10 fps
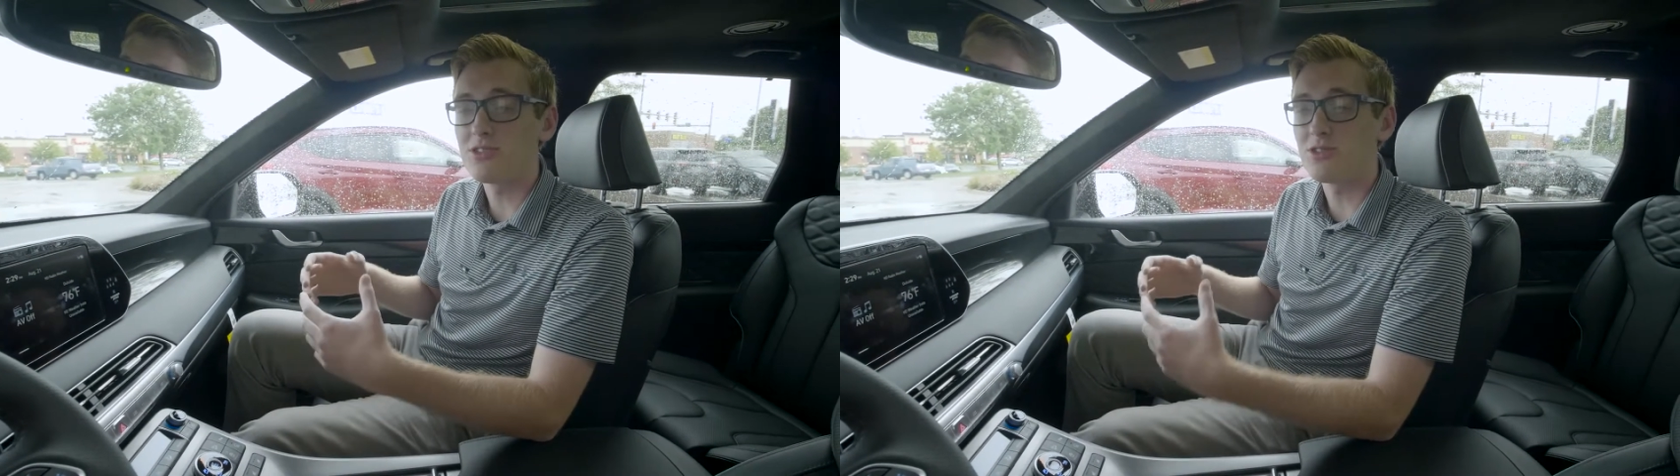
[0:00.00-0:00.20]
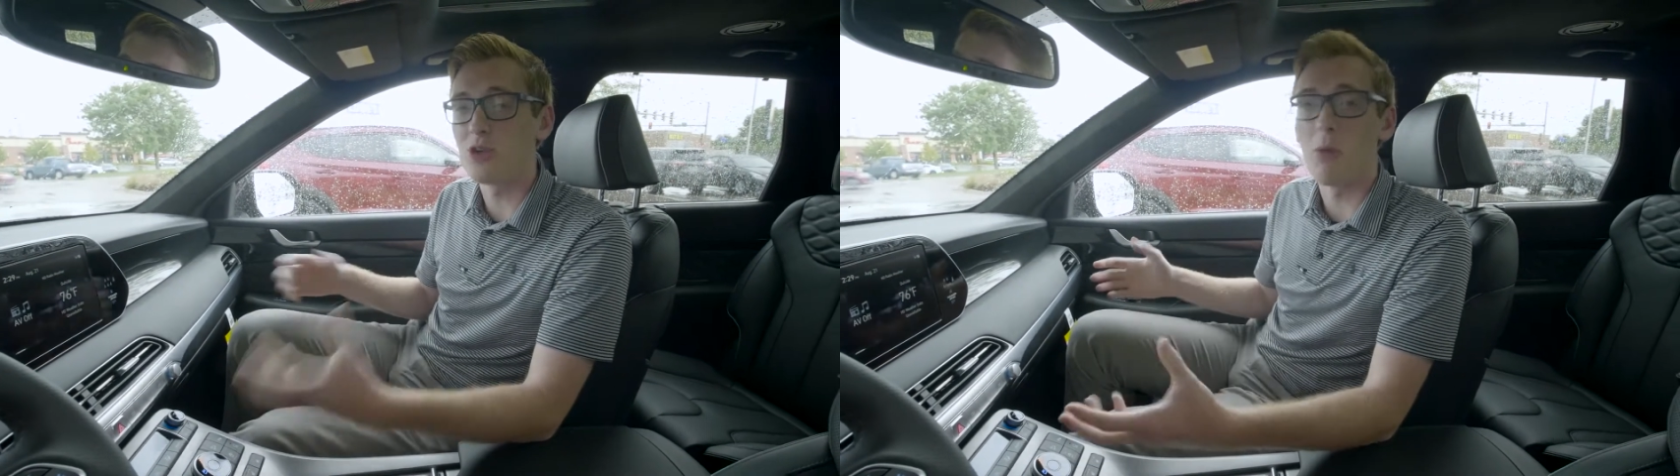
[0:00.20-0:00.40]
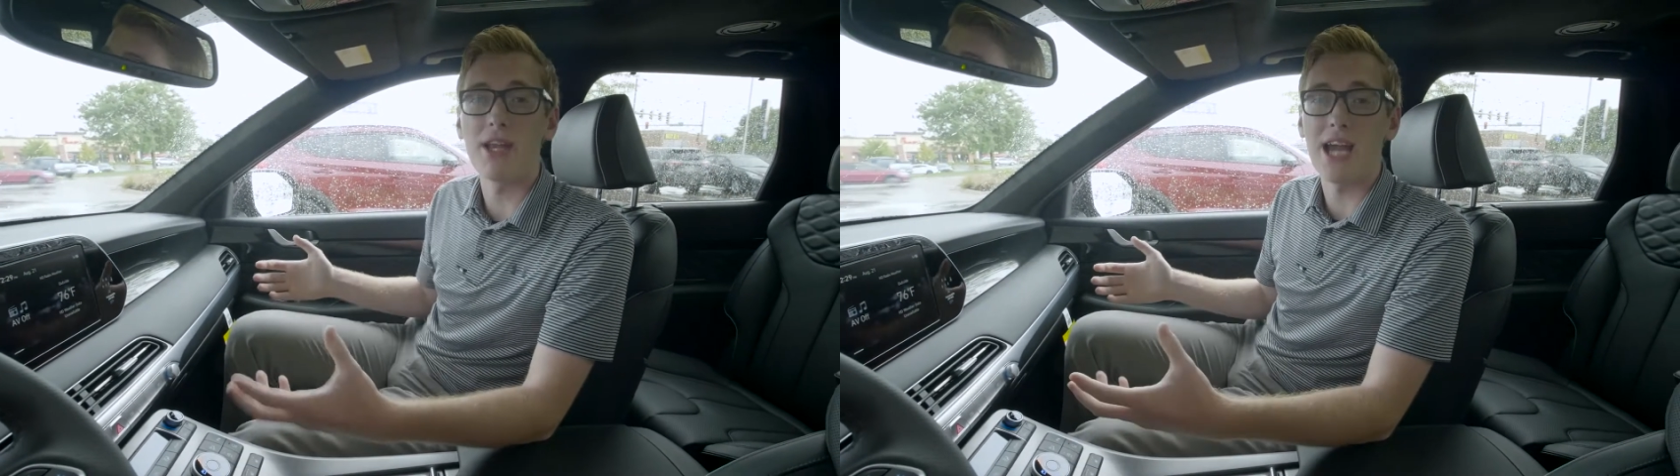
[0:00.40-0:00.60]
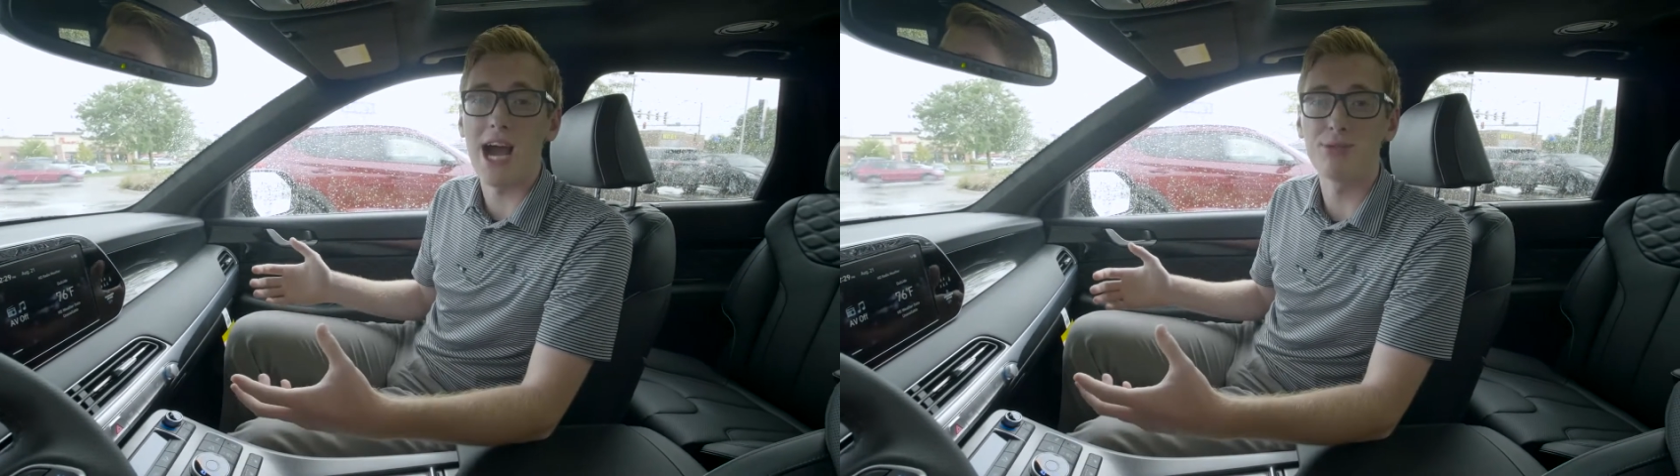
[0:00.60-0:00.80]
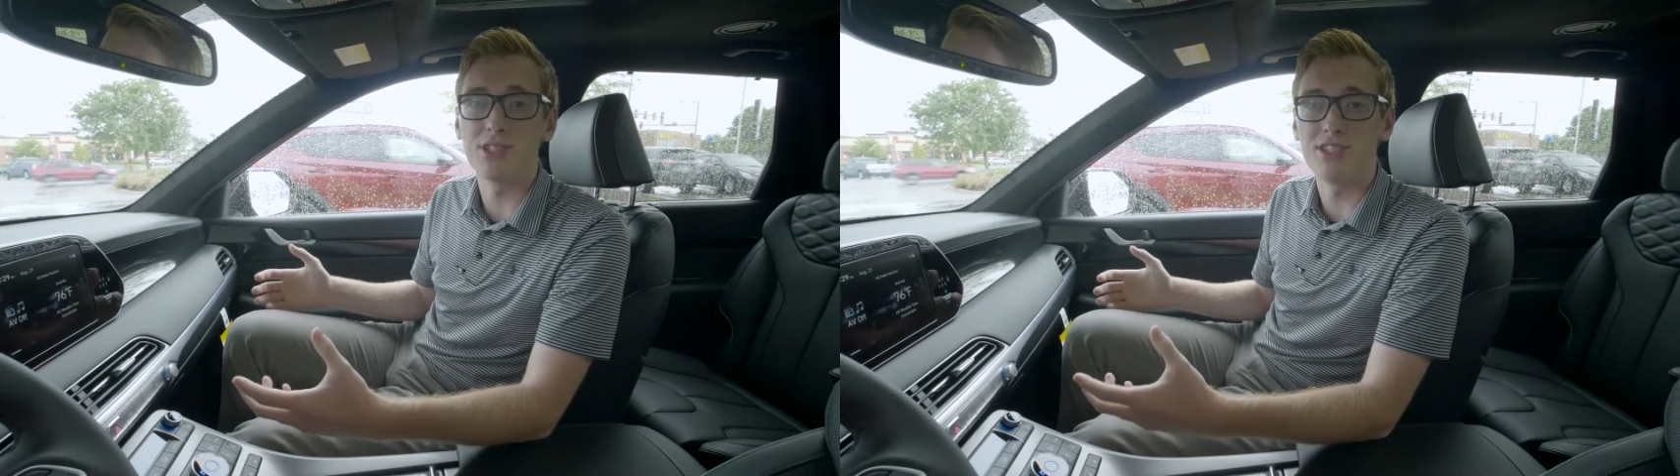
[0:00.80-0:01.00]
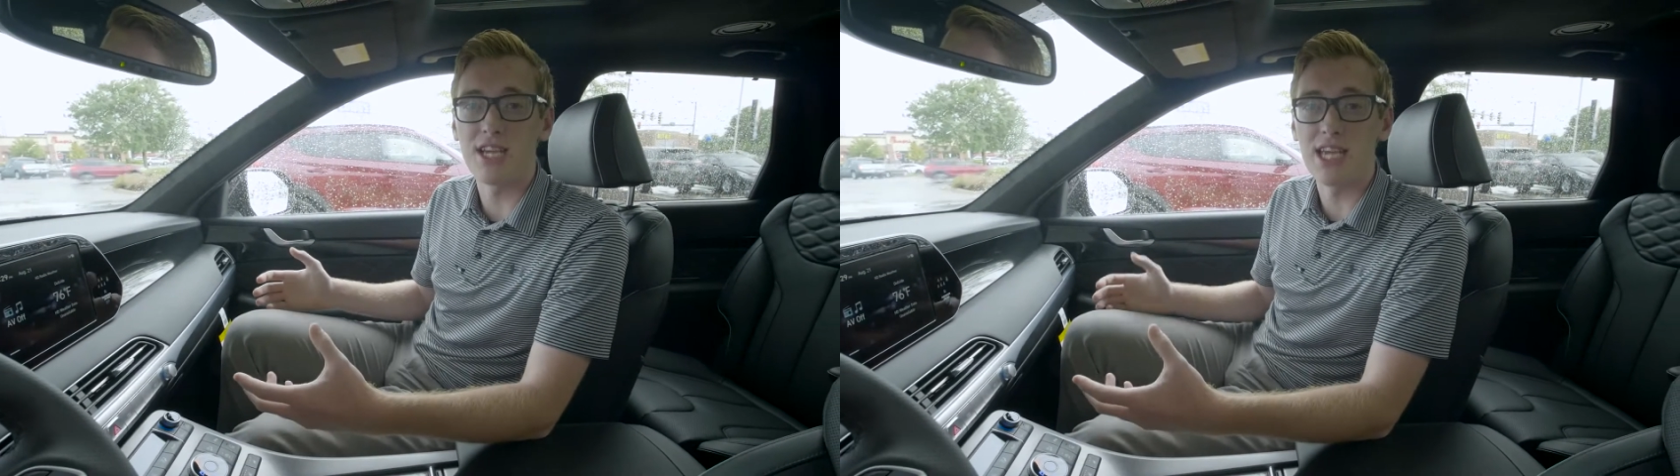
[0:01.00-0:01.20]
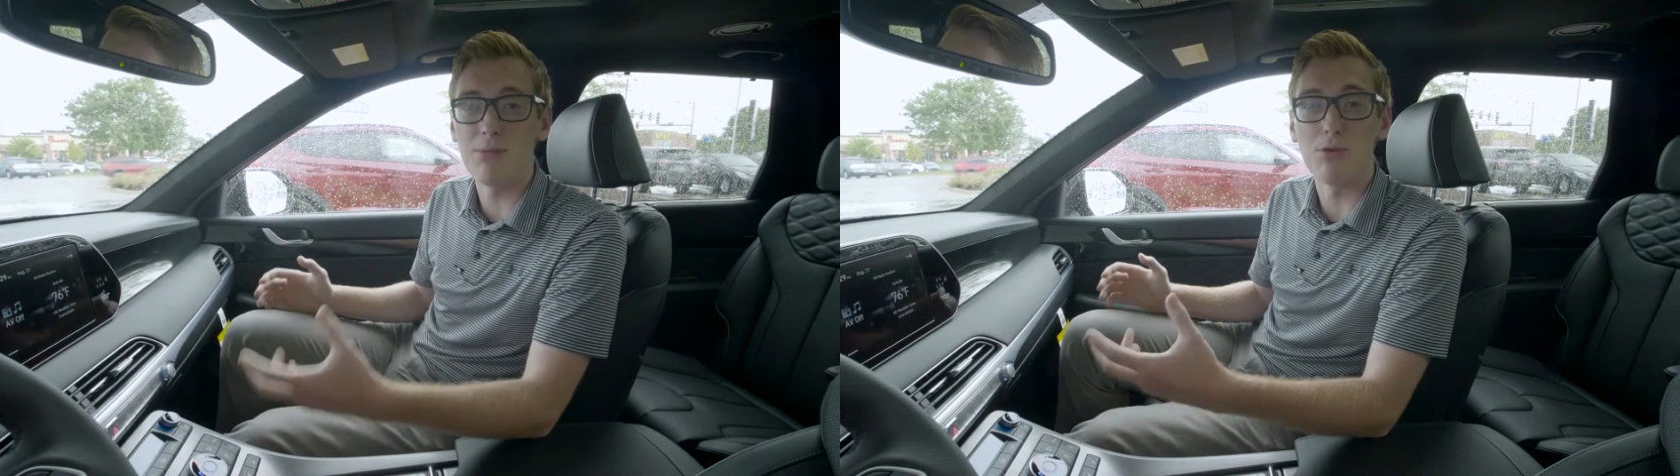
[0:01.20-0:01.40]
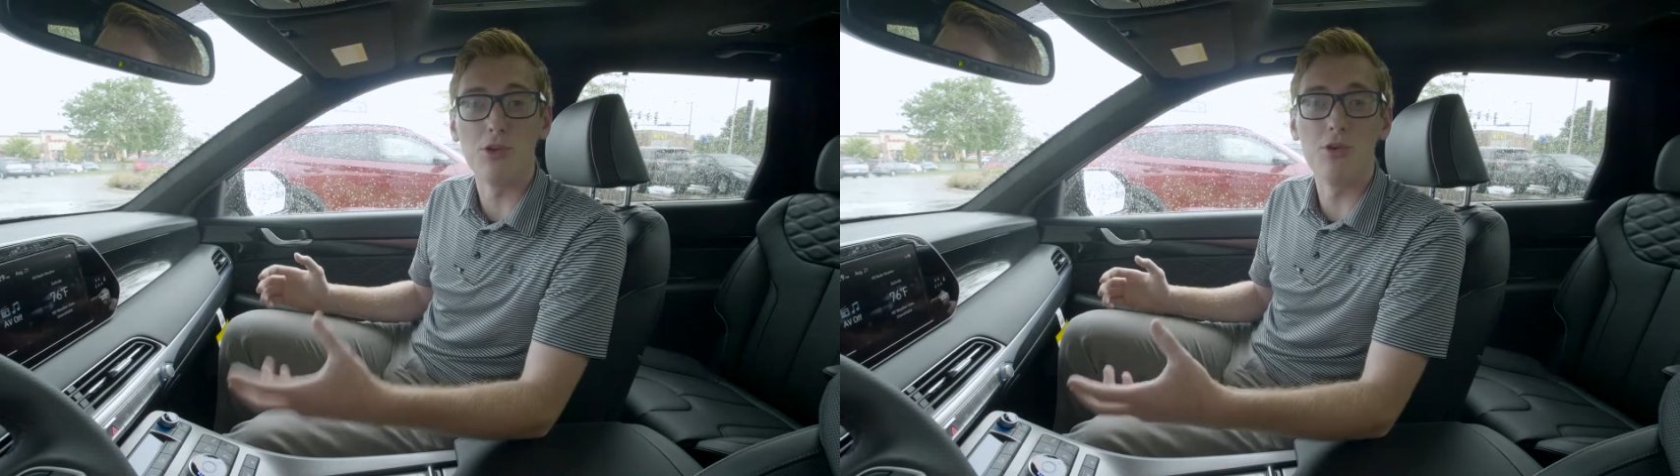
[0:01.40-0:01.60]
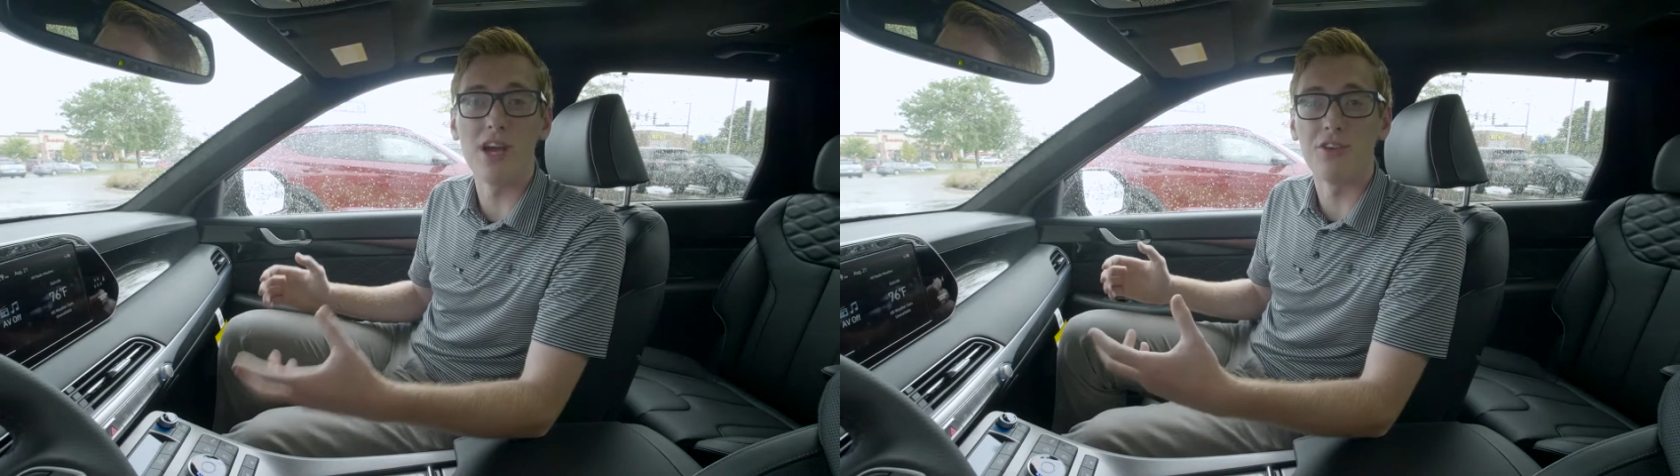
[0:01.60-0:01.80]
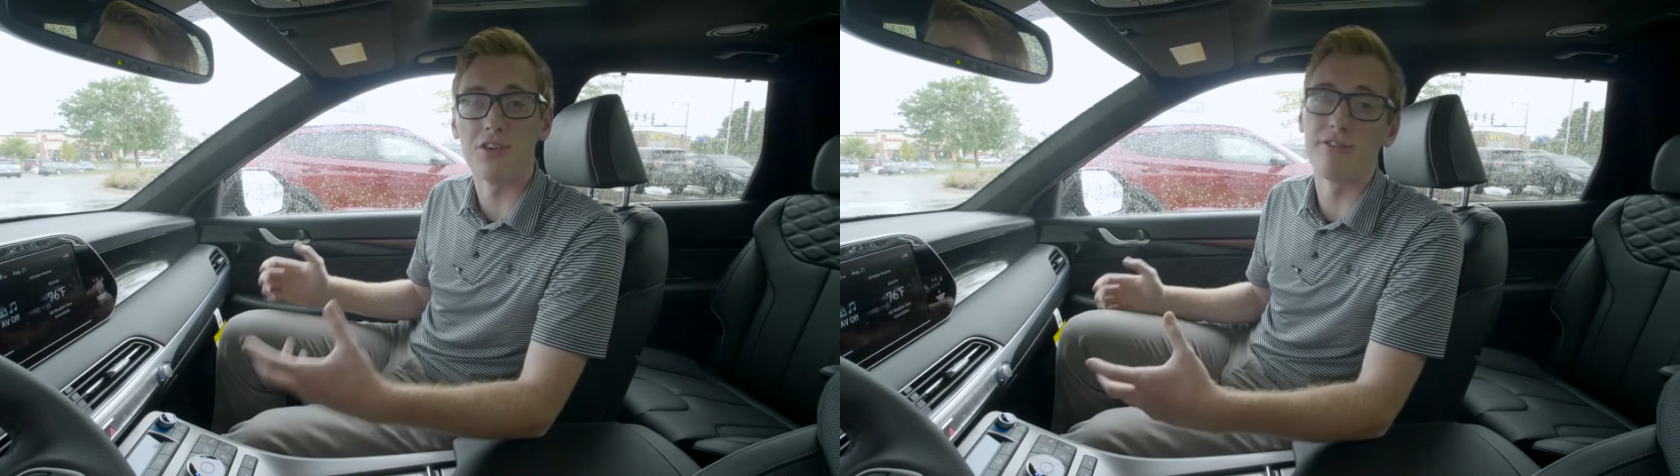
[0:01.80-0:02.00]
so many options to keep you and your